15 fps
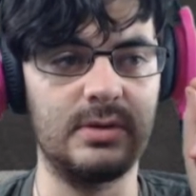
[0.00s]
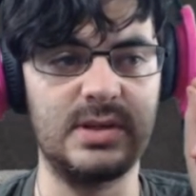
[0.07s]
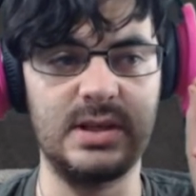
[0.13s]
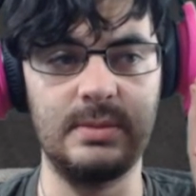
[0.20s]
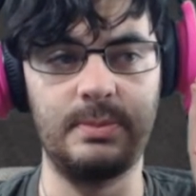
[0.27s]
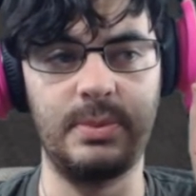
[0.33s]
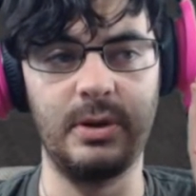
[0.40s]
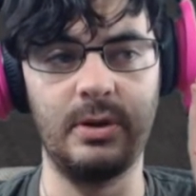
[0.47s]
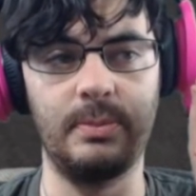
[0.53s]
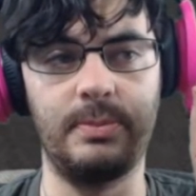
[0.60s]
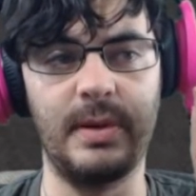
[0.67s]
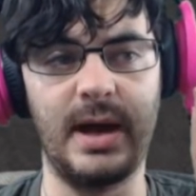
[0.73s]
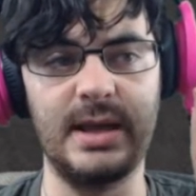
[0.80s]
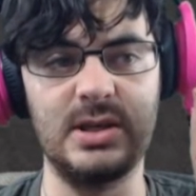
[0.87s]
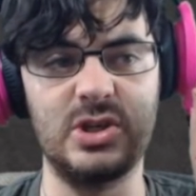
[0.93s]
See, built
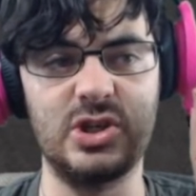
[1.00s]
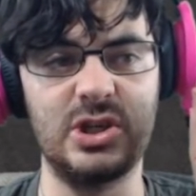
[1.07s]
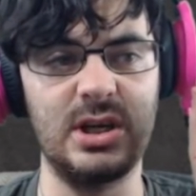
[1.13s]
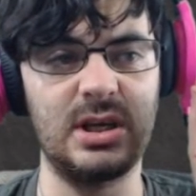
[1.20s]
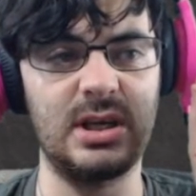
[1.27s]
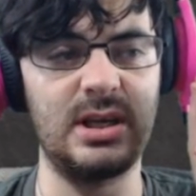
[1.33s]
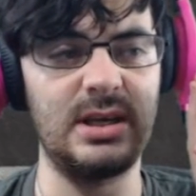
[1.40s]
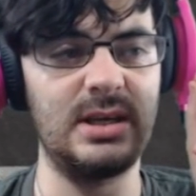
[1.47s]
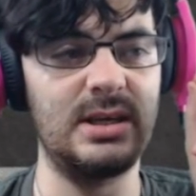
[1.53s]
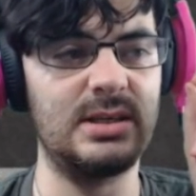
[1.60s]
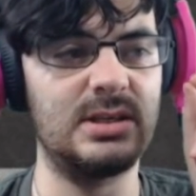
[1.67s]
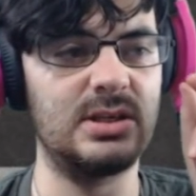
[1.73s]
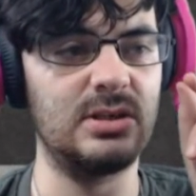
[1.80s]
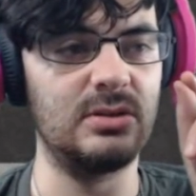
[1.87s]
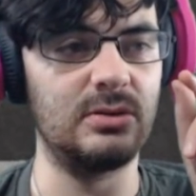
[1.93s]
by Chick
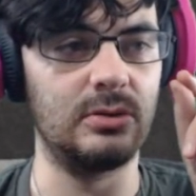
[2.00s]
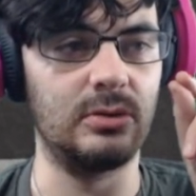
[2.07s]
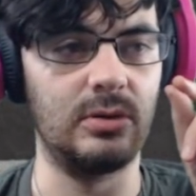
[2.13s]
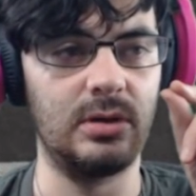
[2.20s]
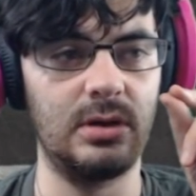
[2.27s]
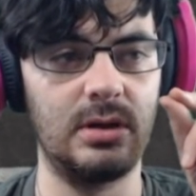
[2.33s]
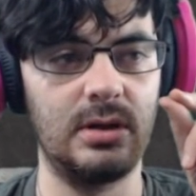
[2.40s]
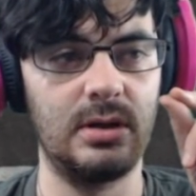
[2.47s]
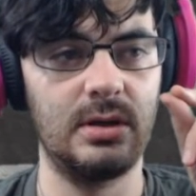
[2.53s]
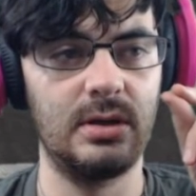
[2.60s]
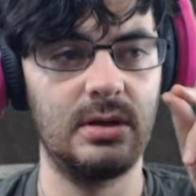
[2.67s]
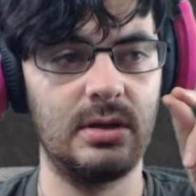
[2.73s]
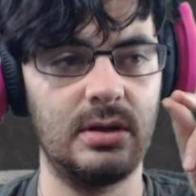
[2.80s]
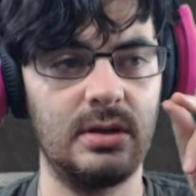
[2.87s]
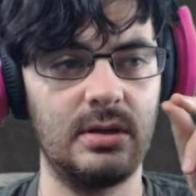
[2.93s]
E2.
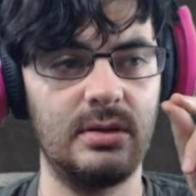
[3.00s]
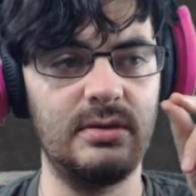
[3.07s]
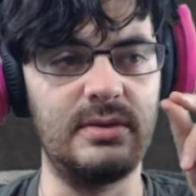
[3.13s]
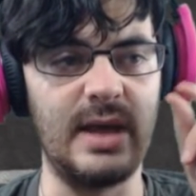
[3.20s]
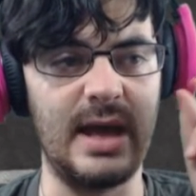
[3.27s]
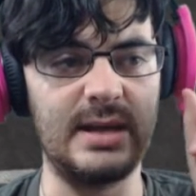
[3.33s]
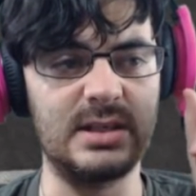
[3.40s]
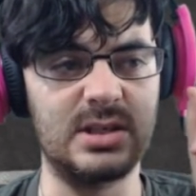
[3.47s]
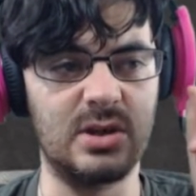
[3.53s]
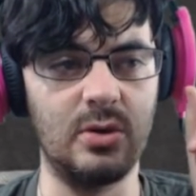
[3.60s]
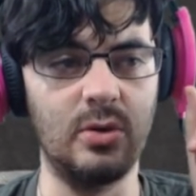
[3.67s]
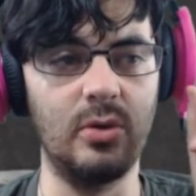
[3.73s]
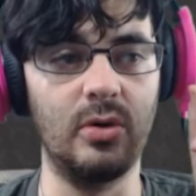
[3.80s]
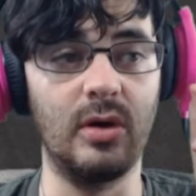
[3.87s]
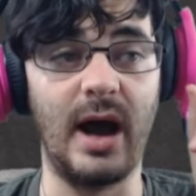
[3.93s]
That is
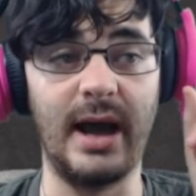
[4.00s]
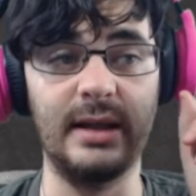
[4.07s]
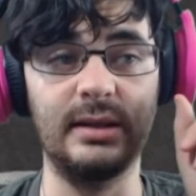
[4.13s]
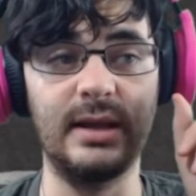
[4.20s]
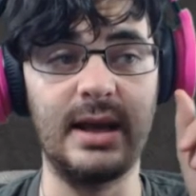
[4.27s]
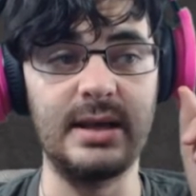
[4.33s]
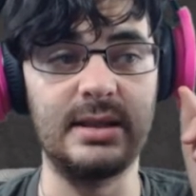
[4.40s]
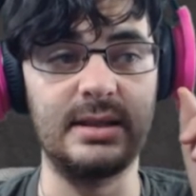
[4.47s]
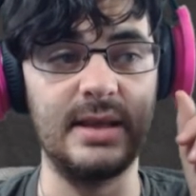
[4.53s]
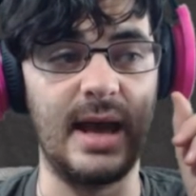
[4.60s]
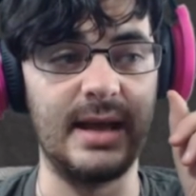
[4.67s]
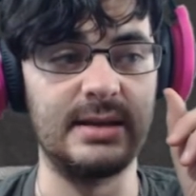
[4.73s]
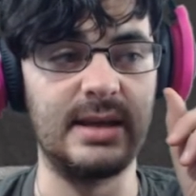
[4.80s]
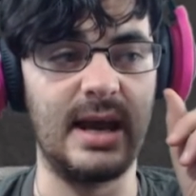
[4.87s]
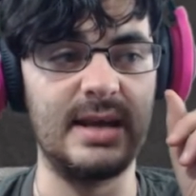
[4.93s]
cool. I like
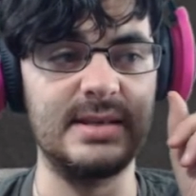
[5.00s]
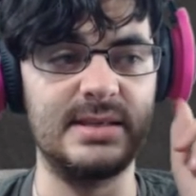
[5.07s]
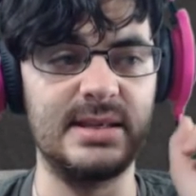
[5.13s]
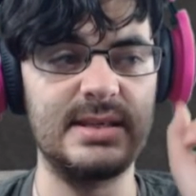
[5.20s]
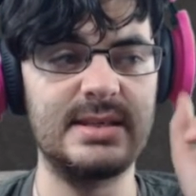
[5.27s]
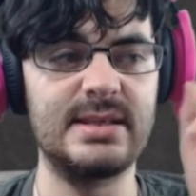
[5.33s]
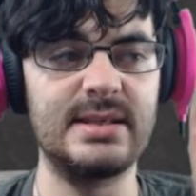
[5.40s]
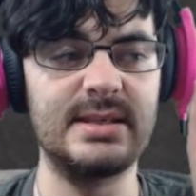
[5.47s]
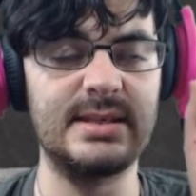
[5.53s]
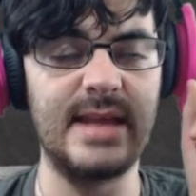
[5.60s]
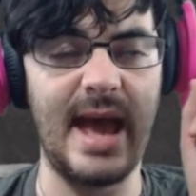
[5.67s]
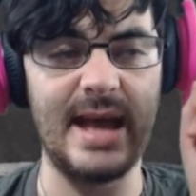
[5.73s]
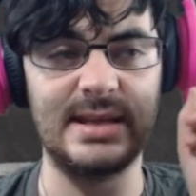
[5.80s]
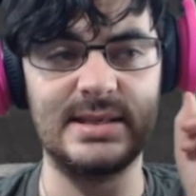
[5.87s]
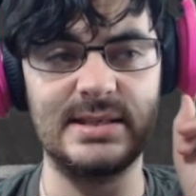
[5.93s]
that, guys.
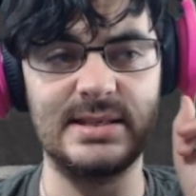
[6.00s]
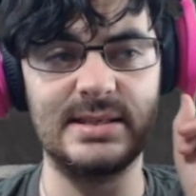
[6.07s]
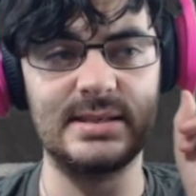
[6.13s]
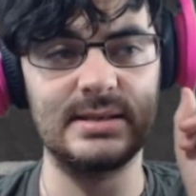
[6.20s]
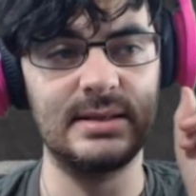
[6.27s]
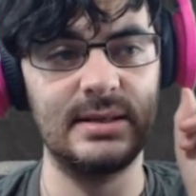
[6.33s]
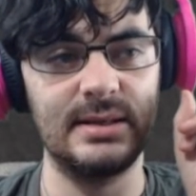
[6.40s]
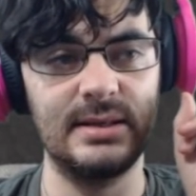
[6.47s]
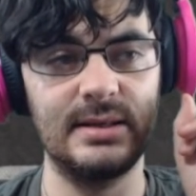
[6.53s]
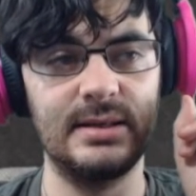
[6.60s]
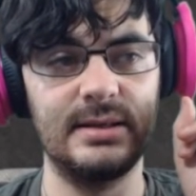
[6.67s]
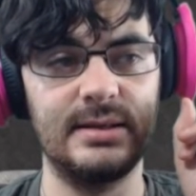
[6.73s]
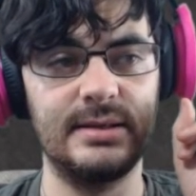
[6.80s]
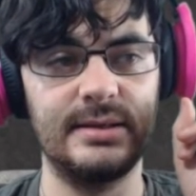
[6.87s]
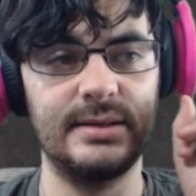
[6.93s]
That
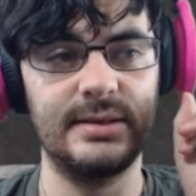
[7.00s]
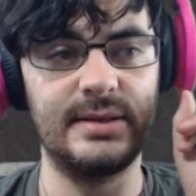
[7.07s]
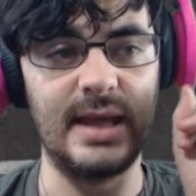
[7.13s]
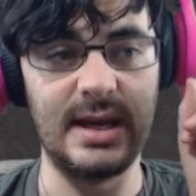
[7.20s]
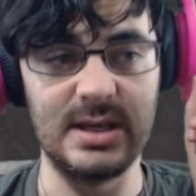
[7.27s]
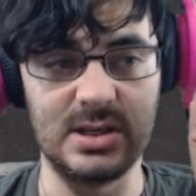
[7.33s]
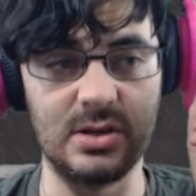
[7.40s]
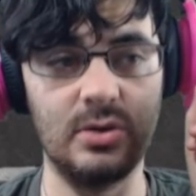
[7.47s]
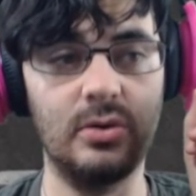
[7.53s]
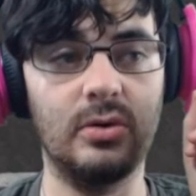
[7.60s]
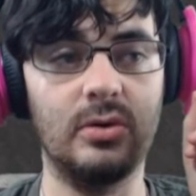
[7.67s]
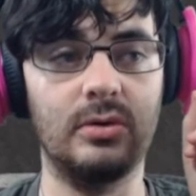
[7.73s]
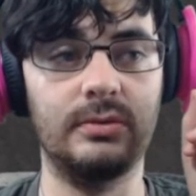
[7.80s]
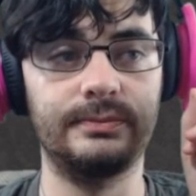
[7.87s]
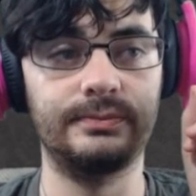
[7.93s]
is
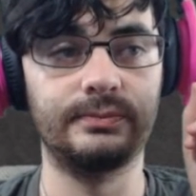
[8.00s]
cool.